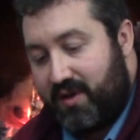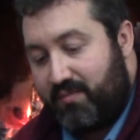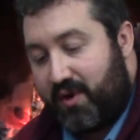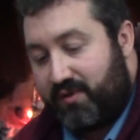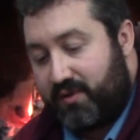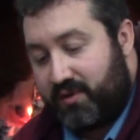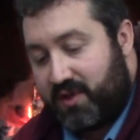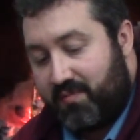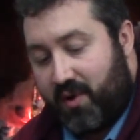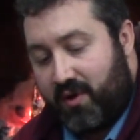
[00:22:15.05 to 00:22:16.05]
Martha
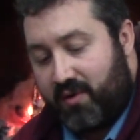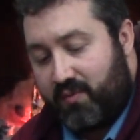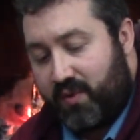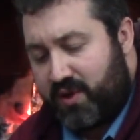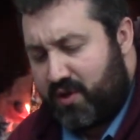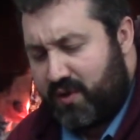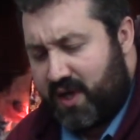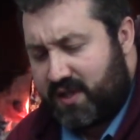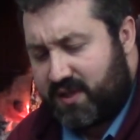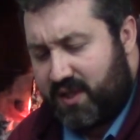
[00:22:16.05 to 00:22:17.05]
looked at Martin with
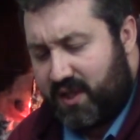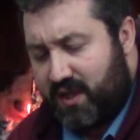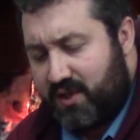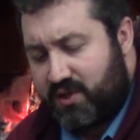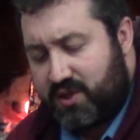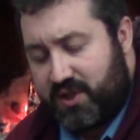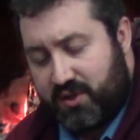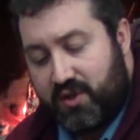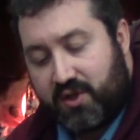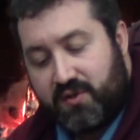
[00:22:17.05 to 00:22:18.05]
curiosity, and she
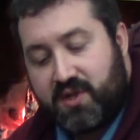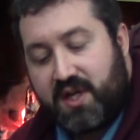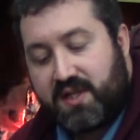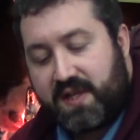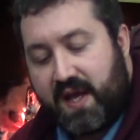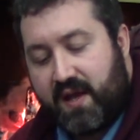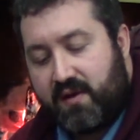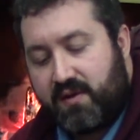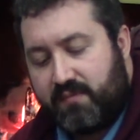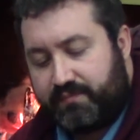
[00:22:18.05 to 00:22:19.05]
shook Eugenia's
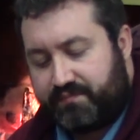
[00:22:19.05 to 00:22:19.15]
hand.